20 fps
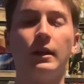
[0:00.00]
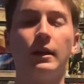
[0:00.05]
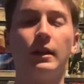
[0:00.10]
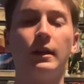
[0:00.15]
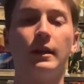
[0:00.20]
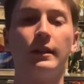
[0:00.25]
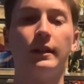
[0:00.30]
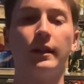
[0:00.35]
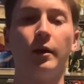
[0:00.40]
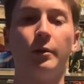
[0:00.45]

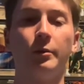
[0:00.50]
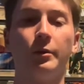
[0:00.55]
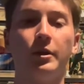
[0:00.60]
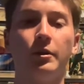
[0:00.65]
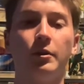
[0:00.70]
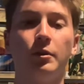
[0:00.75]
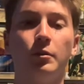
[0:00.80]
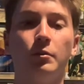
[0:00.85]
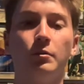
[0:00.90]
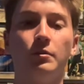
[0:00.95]
that would be
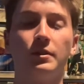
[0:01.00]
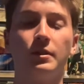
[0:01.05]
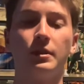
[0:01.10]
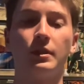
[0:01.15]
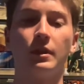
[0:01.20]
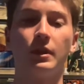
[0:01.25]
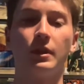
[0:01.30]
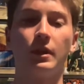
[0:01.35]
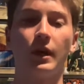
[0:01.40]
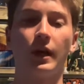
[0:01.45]
huge.
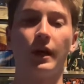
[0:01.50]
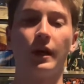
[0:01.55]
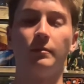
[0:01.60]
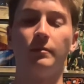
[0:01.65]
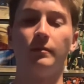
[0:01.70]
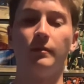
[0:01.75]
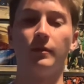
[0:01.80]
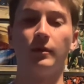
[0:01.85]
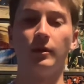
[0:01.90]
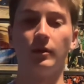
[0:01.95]
I'm
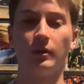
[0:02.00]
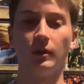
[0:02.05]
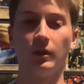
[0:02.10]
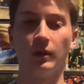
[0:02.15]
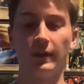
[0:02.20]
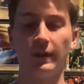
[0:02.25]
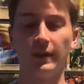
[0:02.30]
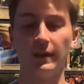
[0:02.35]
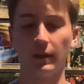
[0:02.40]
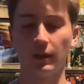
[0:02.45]

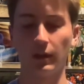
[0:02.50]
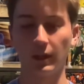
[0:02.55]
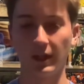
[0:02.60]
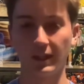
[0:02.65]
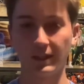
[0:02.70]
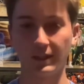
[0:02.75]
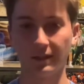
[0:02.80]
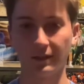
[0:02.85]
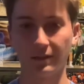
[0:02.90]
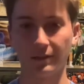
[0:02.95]
less
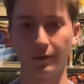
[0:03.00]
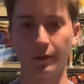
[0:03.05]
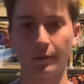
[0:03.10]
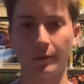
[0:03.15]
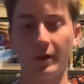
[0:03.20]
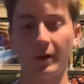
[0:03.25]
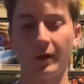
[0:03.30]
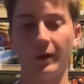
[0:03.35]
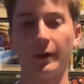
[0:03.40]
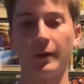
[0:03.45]
concerned
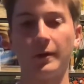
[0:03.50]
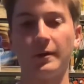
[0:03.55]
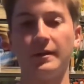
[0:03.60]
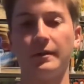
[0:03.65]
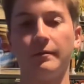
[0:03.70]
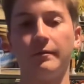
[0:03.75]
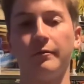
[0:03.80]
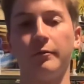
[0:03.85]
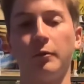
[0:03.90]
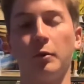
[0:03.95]
about guard than
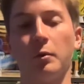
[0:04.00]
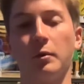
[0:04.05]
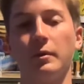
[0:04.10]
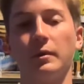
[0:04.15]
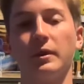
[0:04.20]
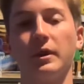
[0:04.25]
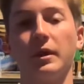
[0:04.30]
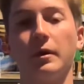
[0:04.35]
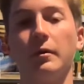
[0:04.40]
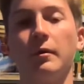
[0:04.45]
forward,
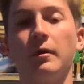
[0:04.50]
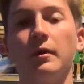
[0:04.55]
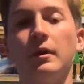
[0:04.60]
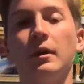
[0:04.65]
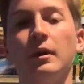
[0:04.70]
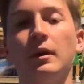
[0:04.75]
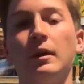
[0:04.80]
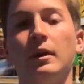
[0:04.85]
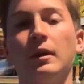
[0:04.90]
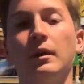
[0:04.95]
though.
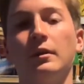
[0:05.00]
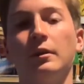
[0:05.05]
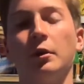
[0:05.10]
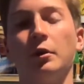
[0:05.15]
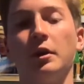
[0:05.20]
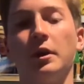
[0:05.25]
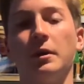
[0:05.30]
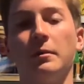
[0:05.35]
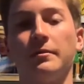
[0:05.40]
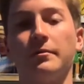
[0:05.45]
Notre
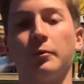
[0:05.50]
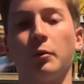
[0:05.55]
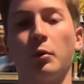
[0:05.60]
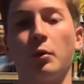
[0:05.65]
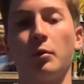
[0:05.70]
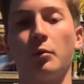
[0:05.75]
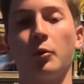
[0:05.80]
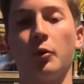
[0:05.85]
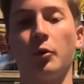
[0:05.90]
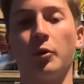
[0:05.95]
Dame's forward
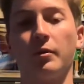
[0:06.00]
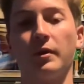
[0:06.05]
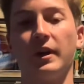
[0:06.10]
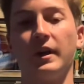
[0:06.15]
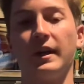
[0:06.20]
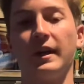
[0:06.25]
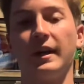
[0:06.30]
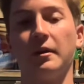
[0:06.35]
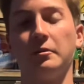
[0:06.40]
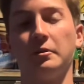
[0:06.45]
board right
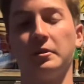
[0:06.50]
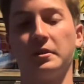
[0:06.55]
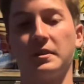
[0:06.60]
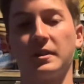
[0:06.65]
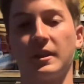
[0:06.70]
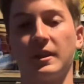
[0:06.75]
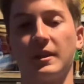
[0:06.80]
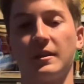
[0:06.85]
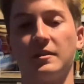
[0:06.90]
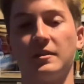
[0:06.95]
now looks
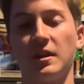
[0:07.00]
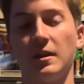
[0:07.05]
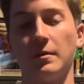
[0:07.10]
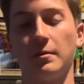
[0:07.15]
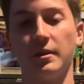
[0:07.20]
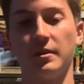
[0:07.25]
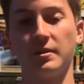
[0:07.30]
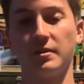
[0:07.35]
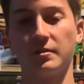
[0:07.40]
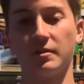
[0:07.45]
like J.P.
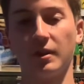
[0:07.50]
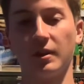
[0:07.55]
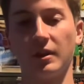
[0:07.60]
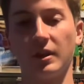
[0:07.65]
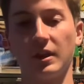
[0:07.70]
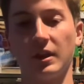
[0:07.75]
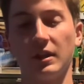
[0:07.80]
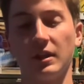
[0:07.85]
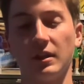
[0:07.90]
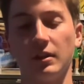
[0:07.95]

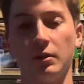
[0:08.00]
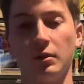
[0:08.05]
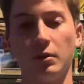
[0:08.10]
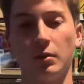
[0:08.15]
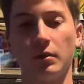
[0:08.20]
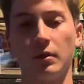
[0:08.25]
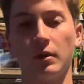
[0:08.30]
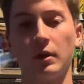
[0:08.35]
Estrella, who